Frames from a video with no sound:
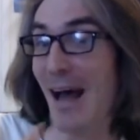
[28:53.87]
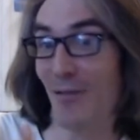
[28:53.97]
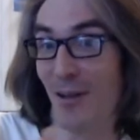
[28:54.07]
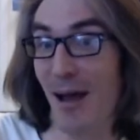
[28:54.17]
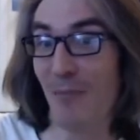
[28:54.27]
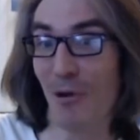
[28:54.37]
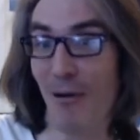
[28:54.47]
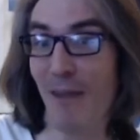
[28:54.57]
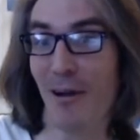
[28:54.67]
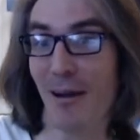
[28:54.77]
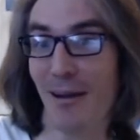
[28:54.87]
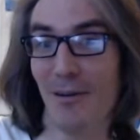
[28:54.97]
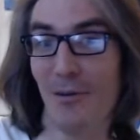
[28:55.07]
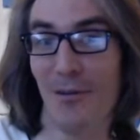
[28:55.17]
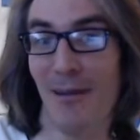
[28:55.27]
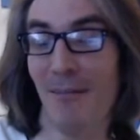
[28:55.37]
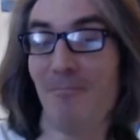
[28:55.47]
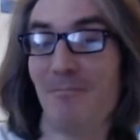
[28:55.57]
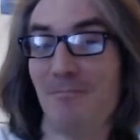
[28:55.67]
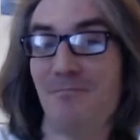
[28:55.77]
the last time you're ever gonna do
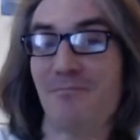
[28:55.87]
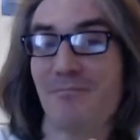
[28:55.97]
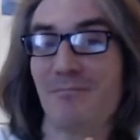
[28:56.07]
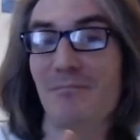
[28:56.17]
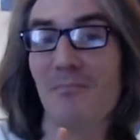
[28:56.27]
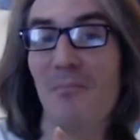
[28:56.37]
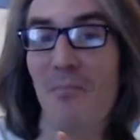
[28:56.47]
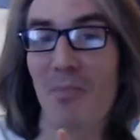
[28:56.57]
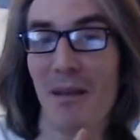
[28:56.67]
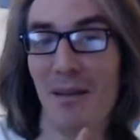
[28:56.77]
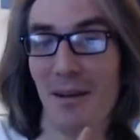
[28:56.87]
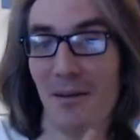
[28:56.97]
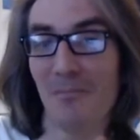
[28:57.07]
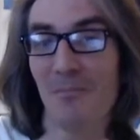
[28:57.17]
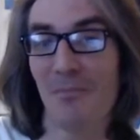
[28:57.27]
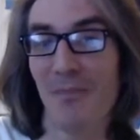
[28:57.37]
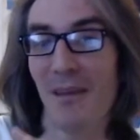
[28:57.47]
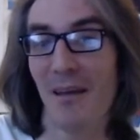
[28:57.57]
that, you know.